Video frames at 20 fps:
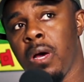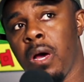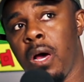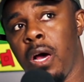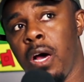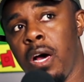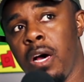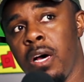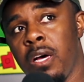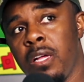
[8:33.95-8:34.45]

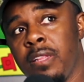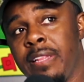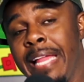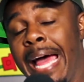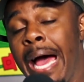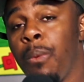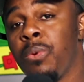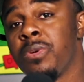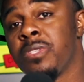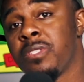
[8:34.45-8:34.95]
Uh,
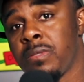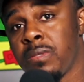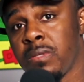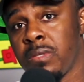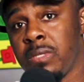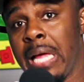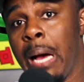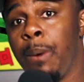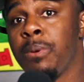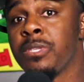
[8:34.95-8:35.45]
that
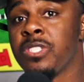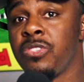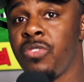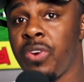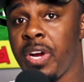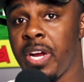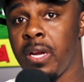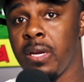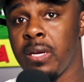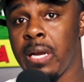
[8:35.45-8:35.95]
was that was
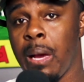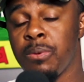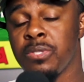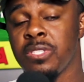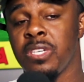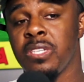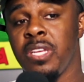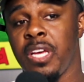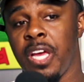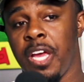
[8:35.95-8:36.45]
great. That was
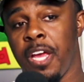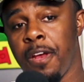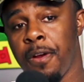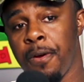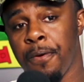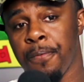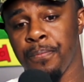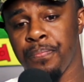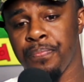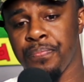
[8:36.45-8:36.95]
good to
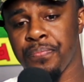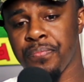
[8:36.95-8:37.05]
hear.